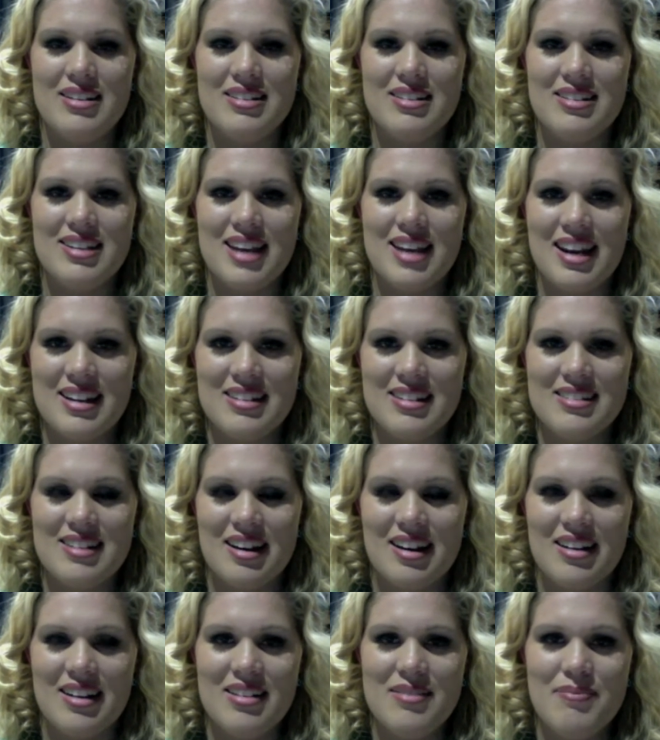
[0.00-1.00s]
get it
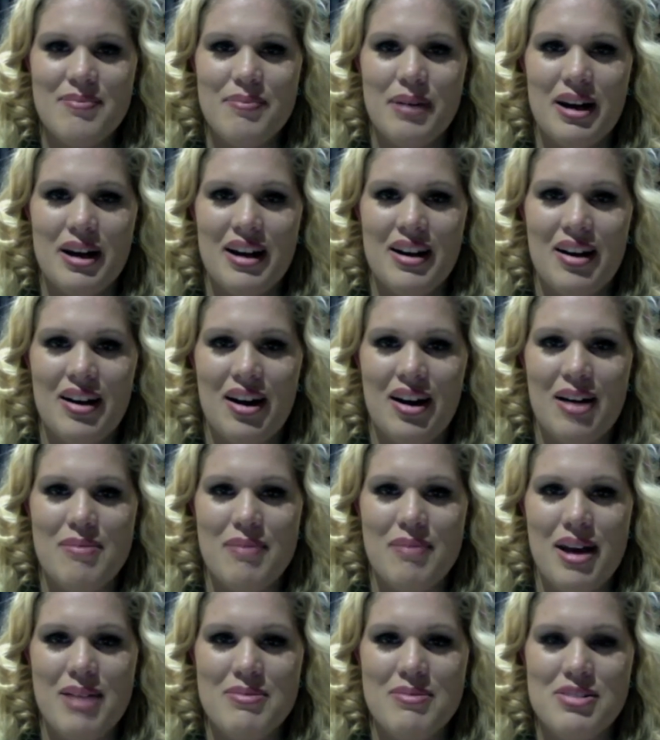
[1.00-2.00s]
done, but I
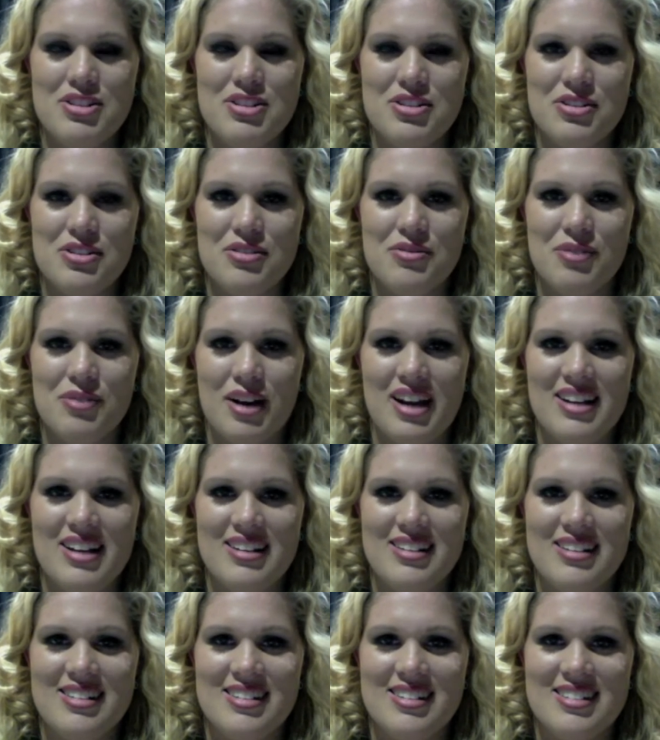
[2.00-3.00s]
maybe should have
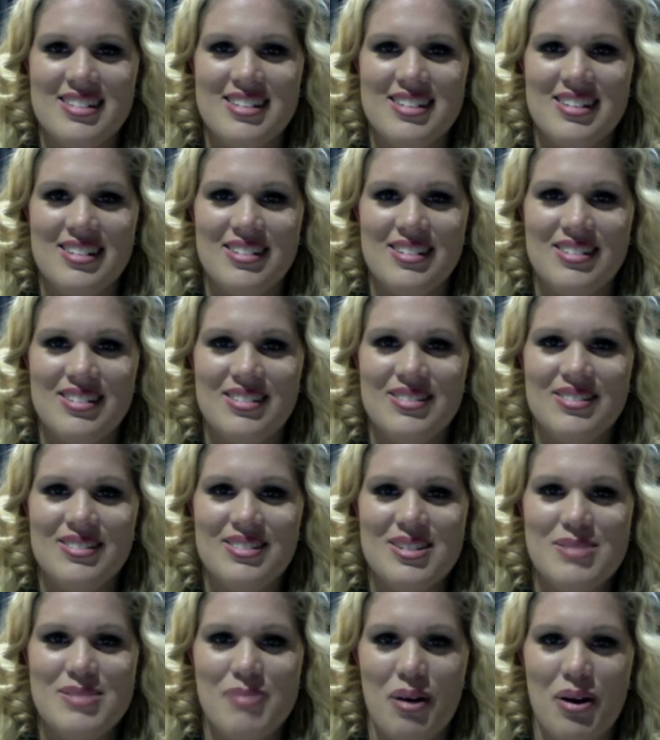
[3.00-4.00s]
waited until
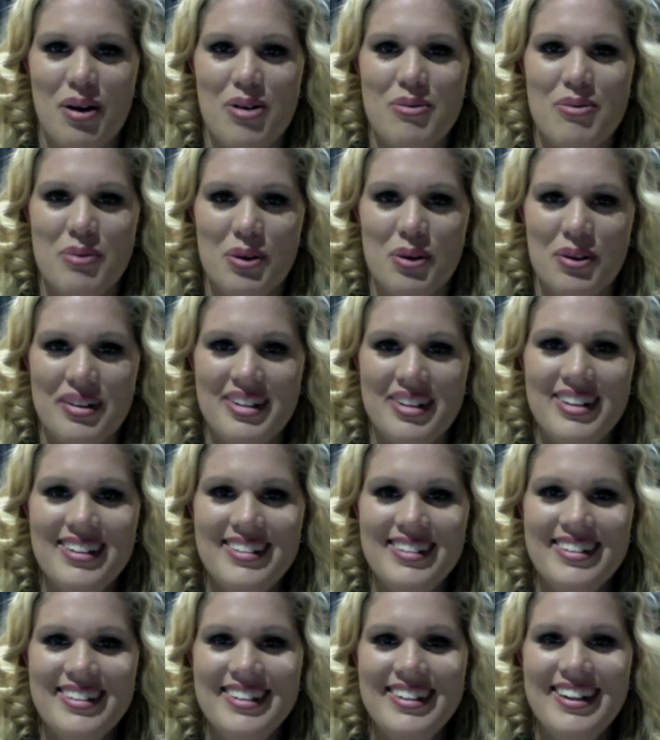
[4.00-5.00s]
tomorrow morning.
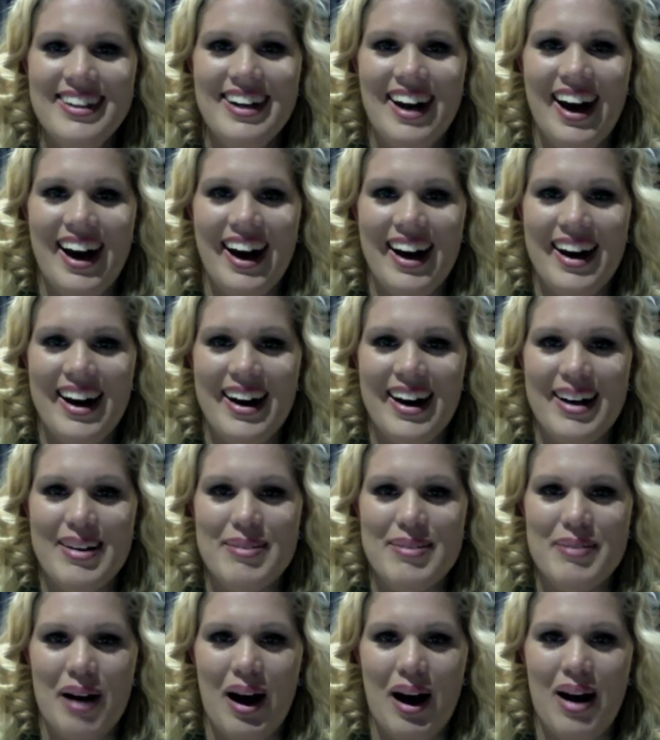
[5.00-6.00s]

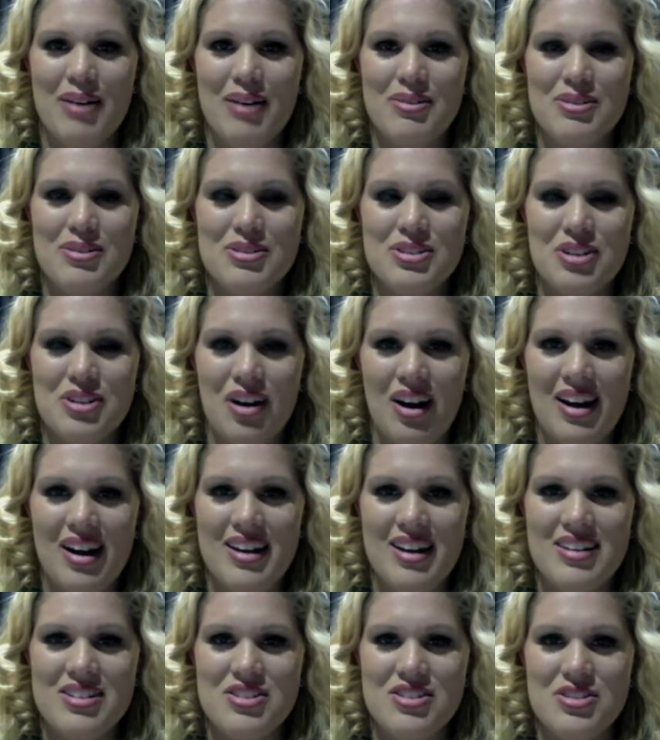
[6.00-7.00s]
I will
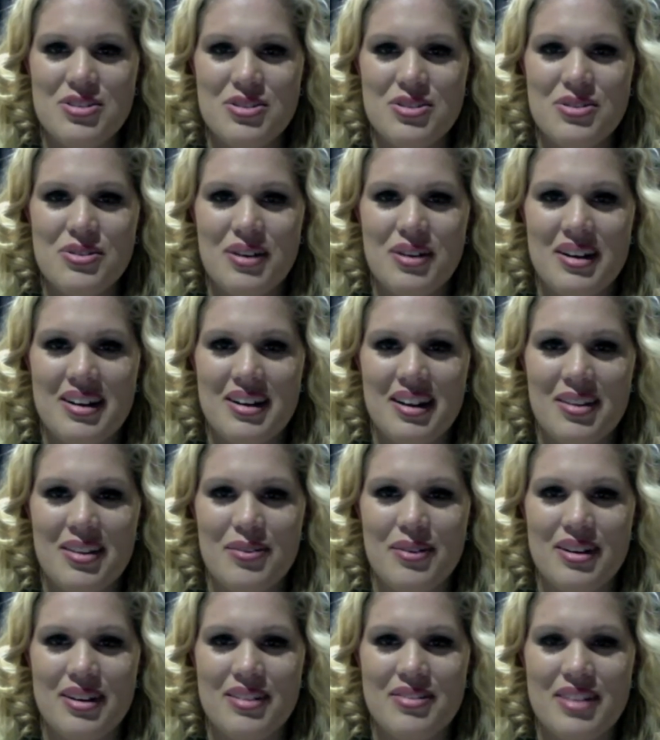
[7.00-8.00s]
try and do another
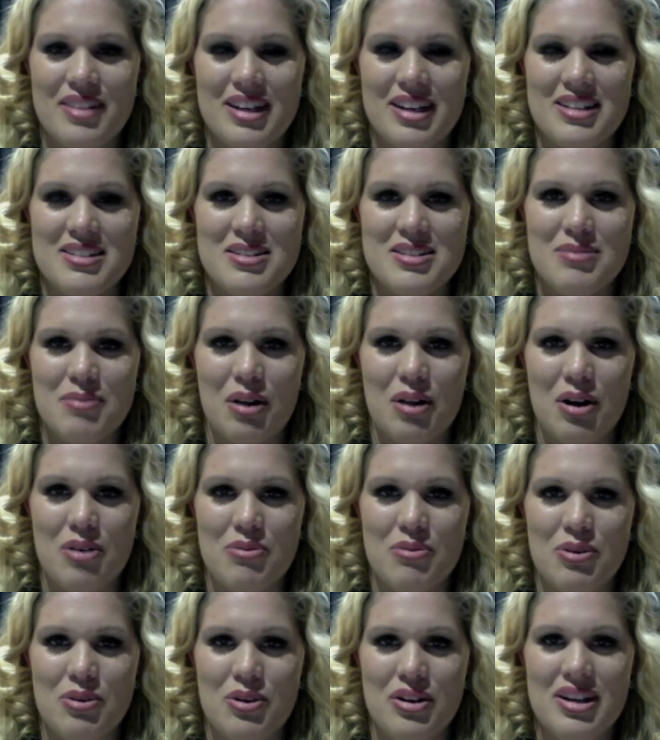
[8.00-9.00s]
one of these
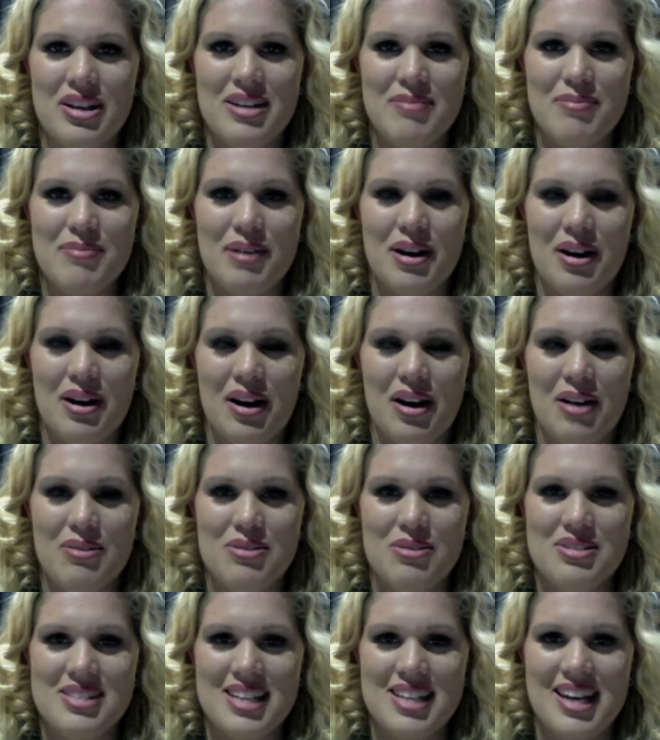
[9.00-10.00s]
tomorrow morning, but I
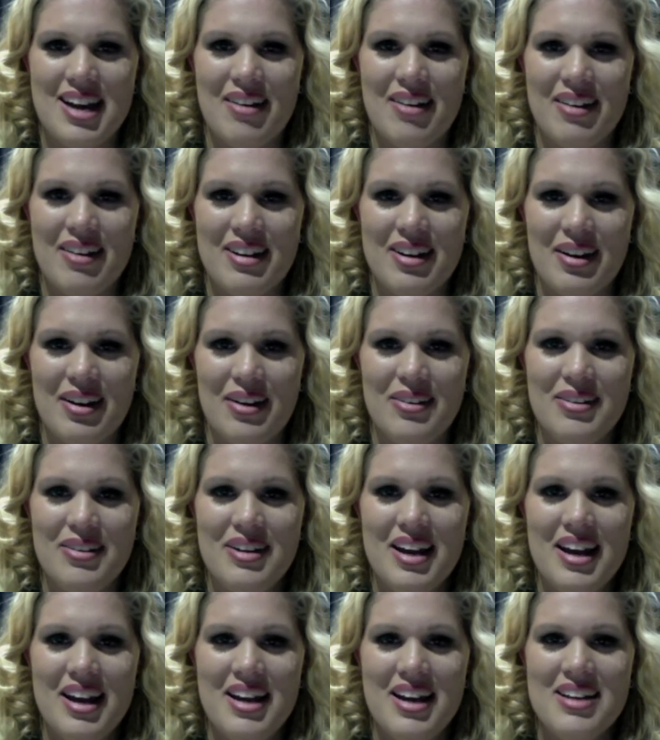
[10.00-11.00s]
will see how I go.
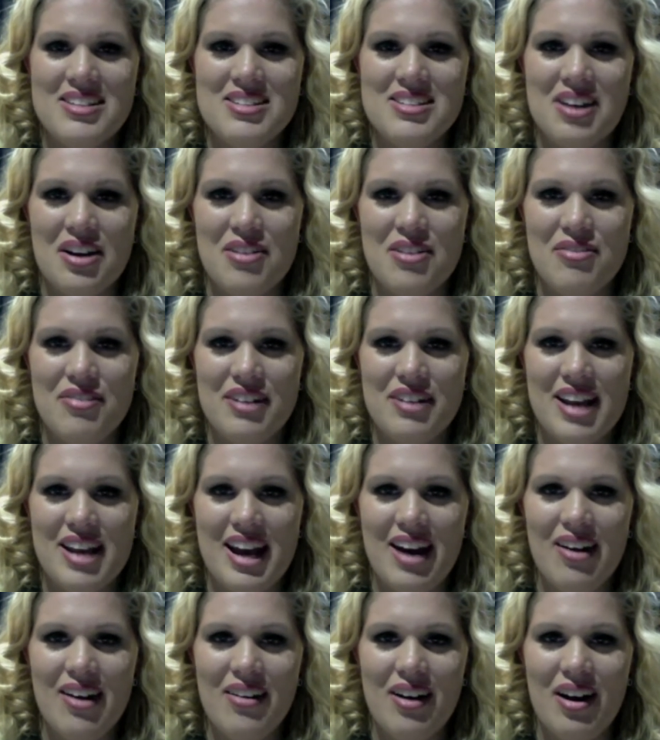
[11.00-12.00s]
So for
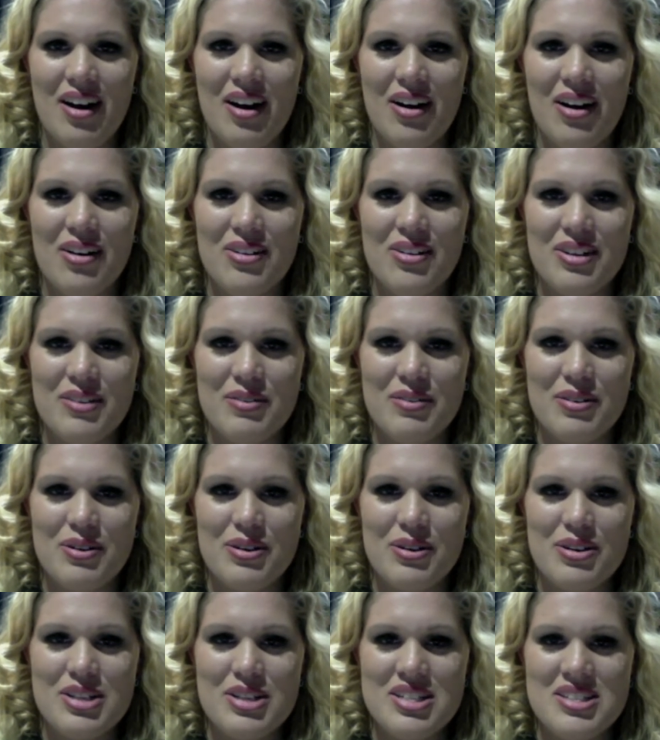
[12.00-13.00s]
now, I'll give you
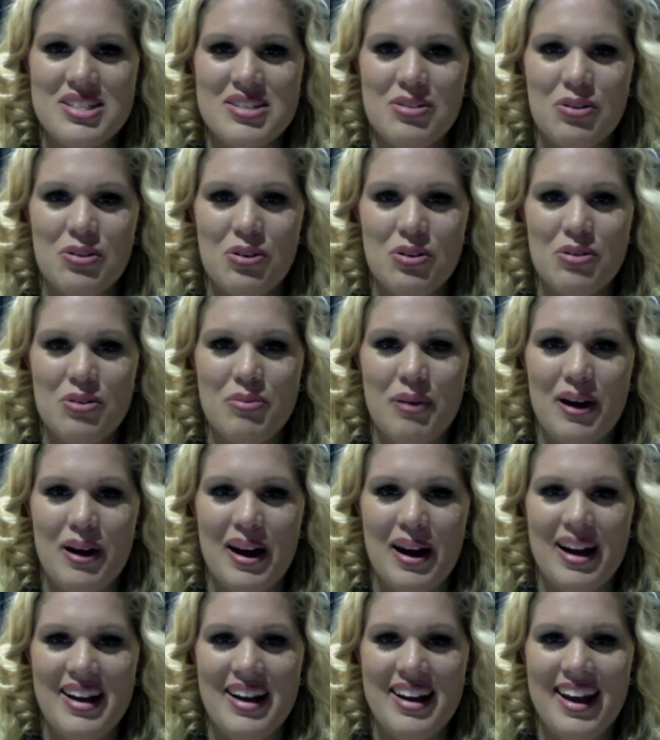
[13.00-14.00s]
a kiss or
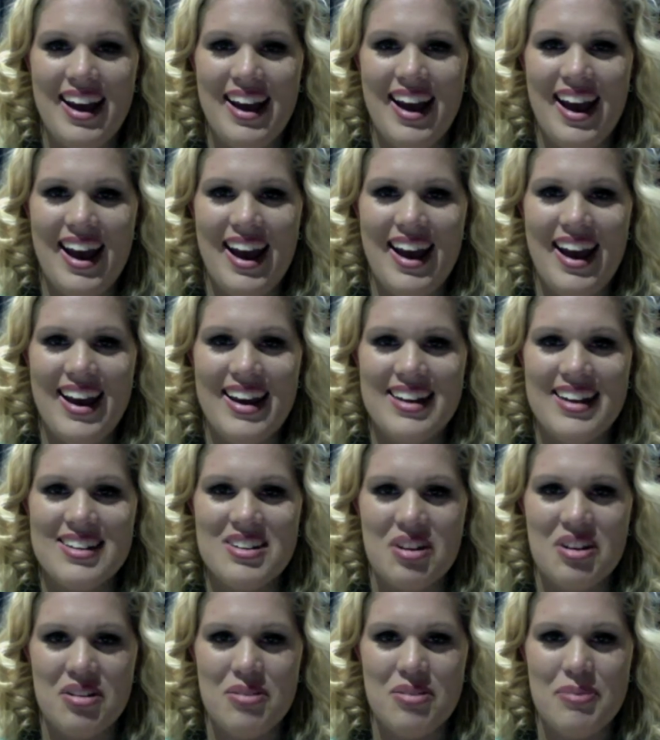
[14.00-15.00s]
goodbye
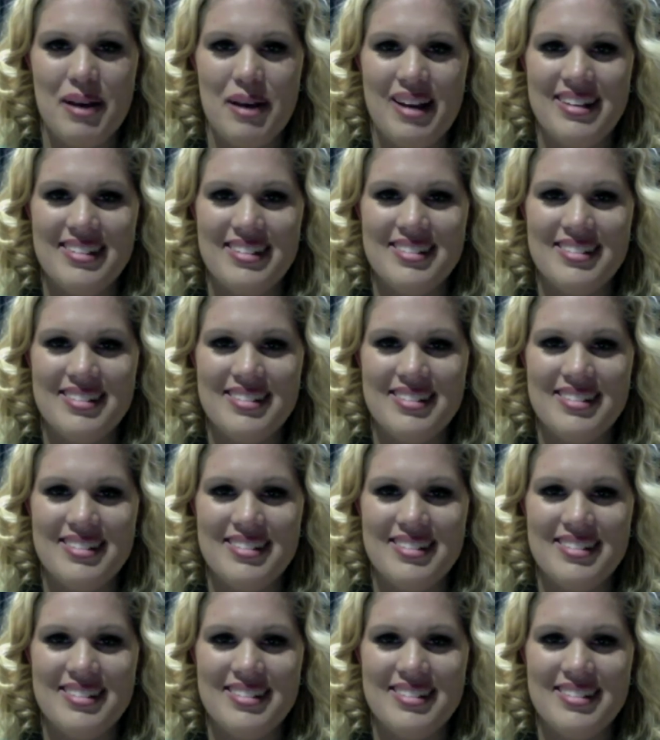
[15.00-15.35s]
and go to bed.